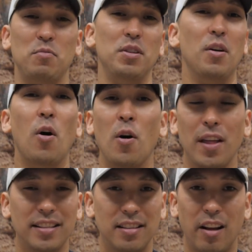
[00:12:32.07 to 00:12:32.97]
So all
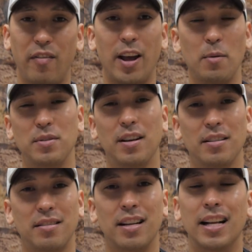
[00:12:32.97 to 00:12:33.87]
that stuff helps
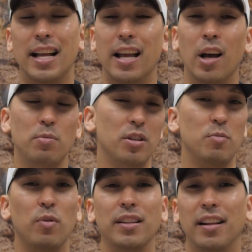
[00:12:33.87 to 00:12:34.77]
us, helps us
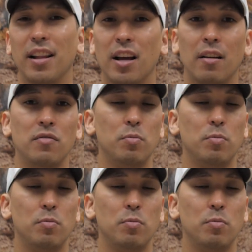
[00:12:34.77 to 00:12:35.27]
spread the love,